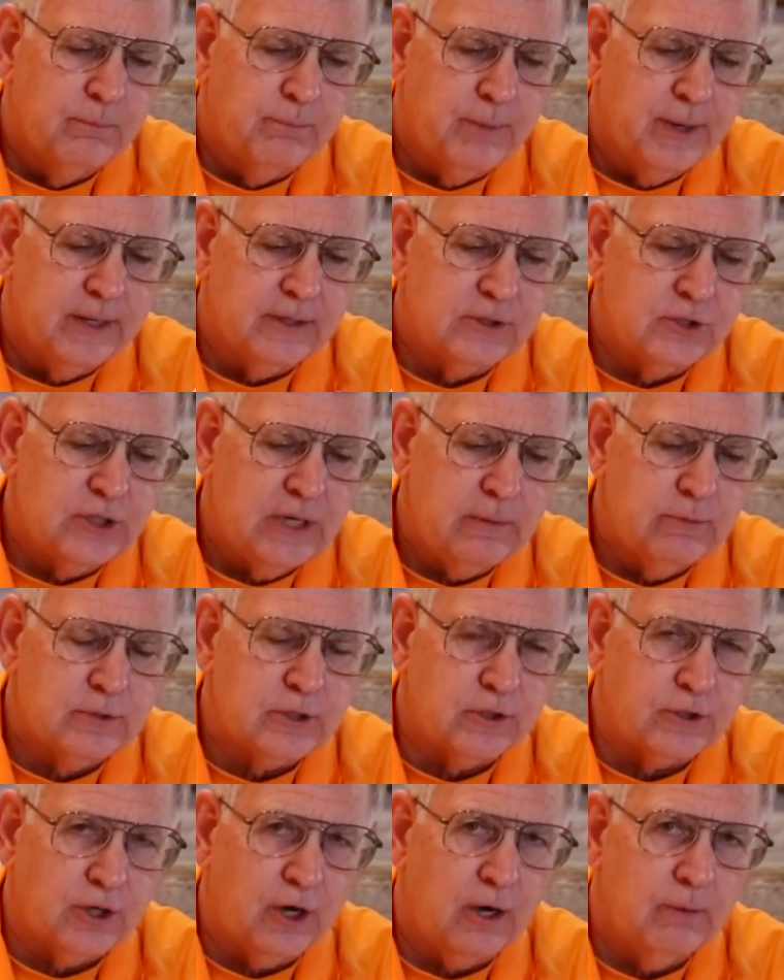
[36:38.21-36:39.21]
But she
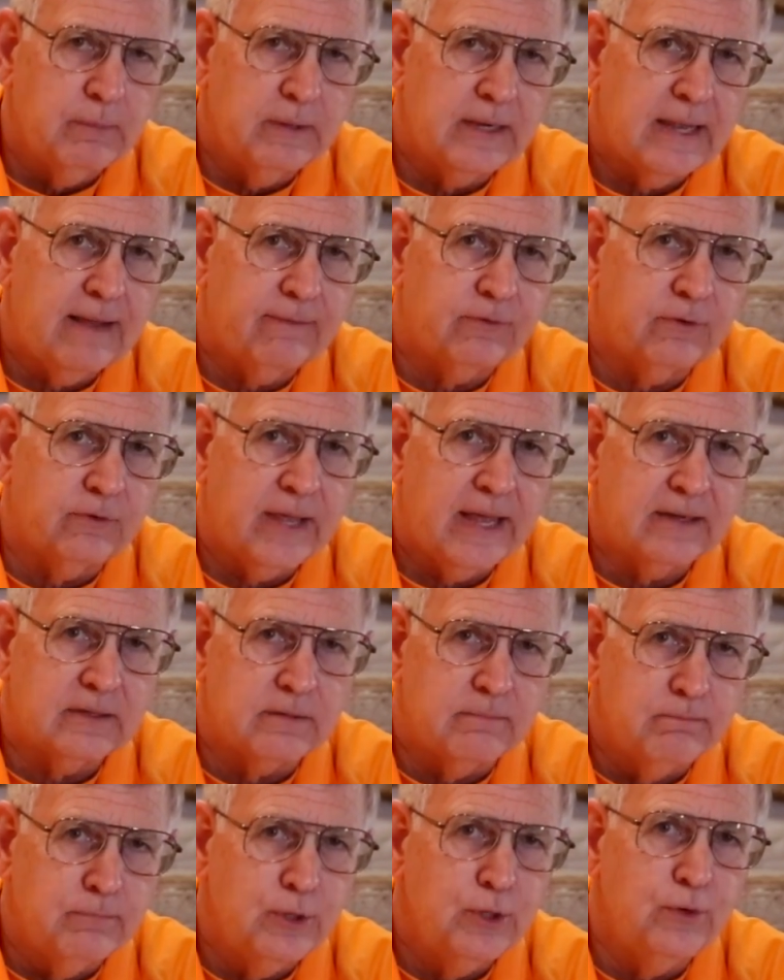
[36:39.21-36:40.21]
was determined after that
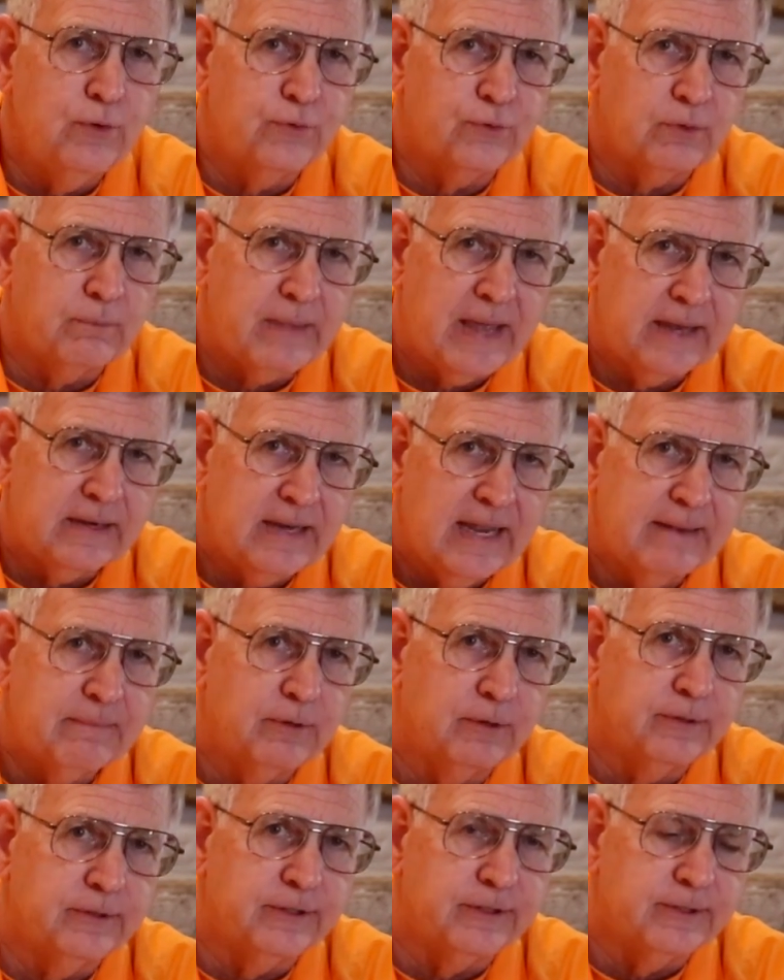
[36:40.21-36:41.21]
to move from that
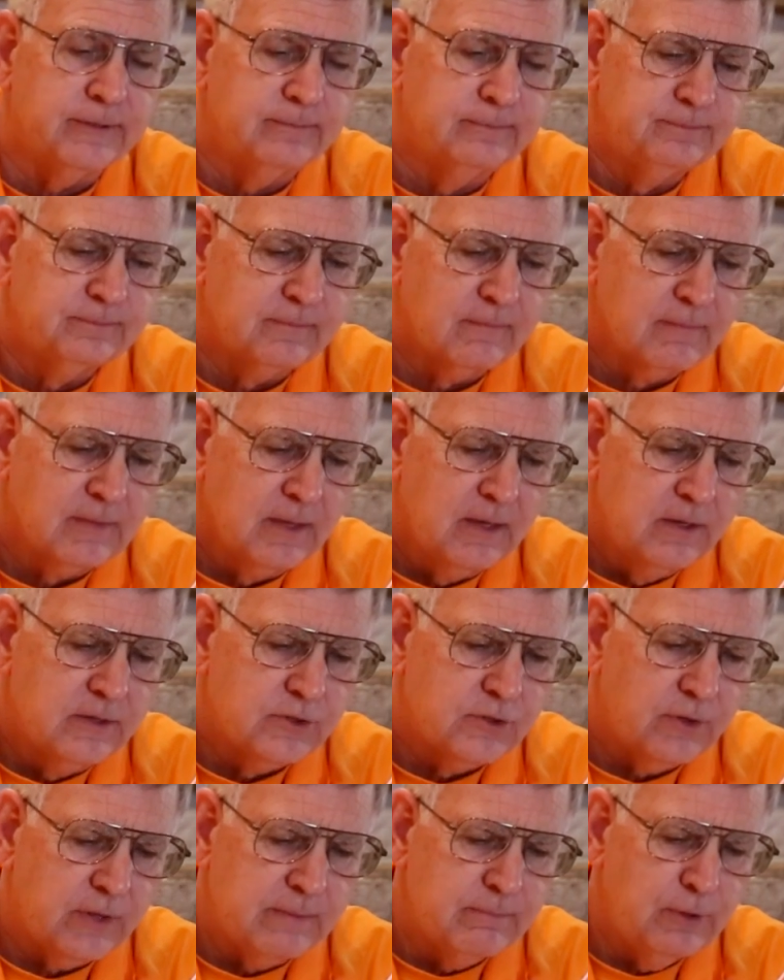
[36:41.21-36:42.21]
neighborhood.
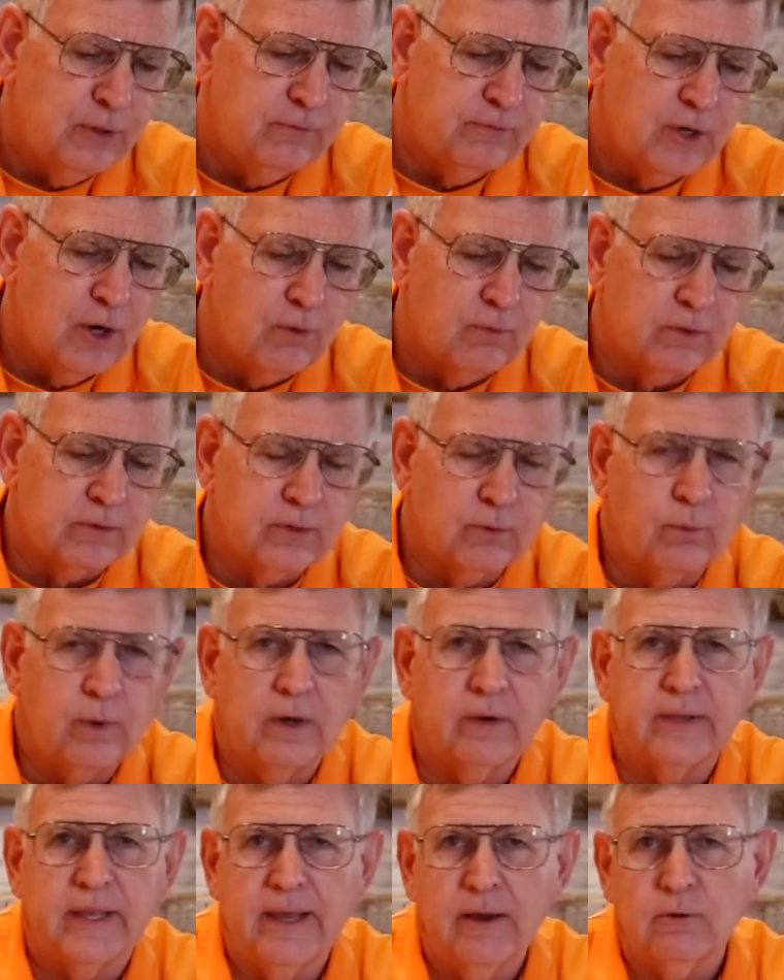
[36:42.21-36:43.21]
So they moved over to
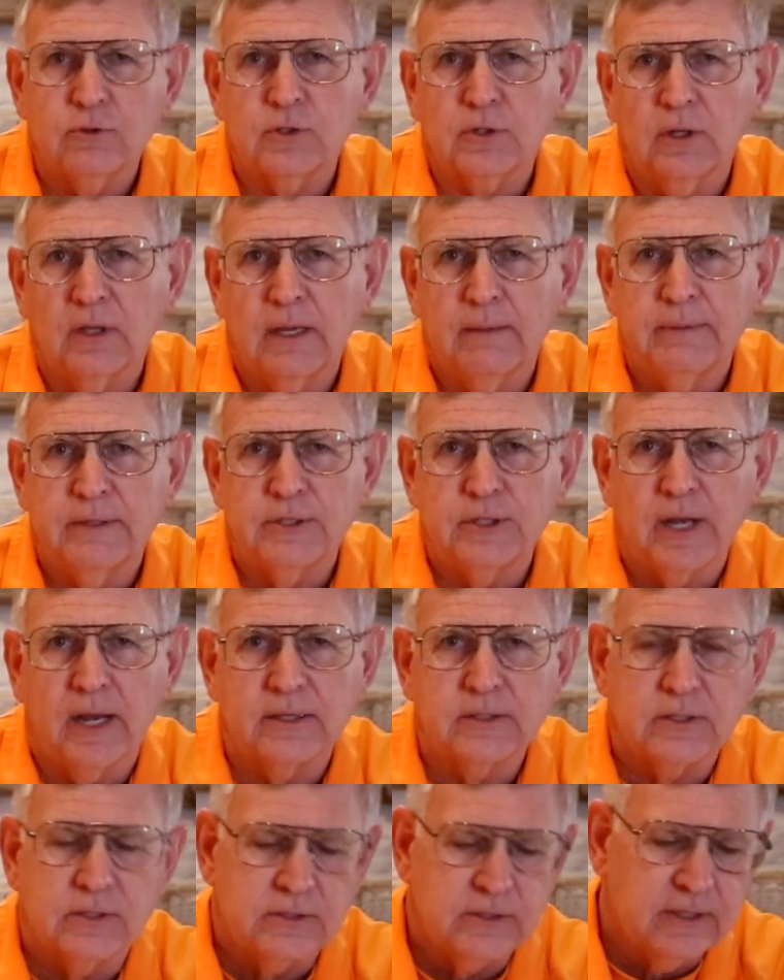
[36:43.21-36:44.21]
where the Elks Club in
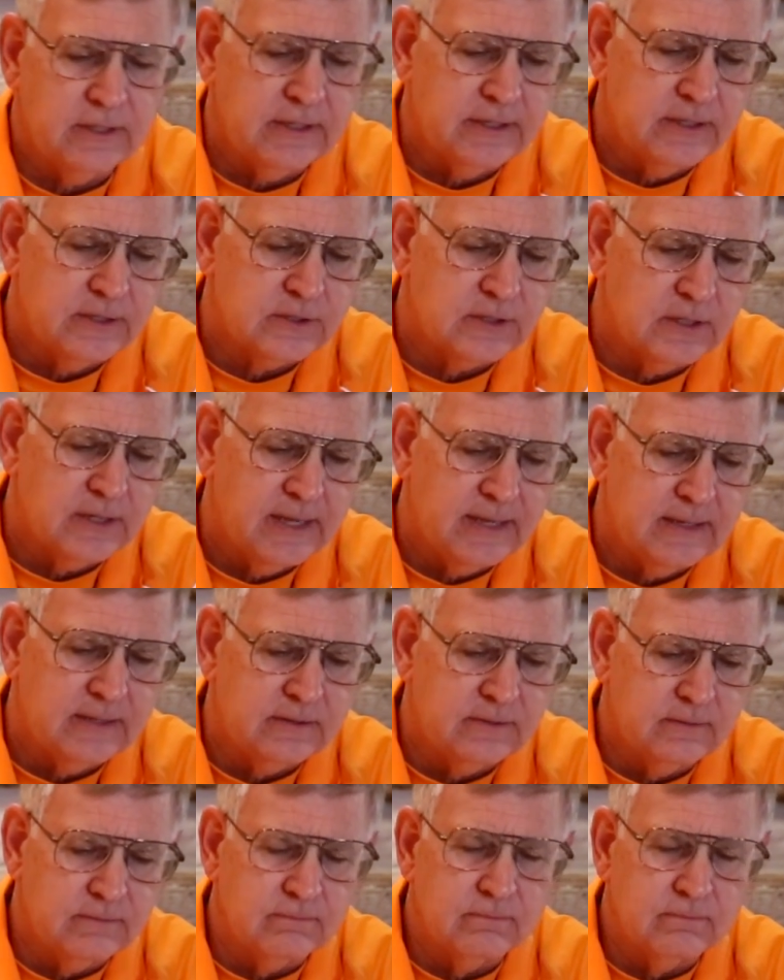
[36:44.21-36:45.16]
Johnson City is today,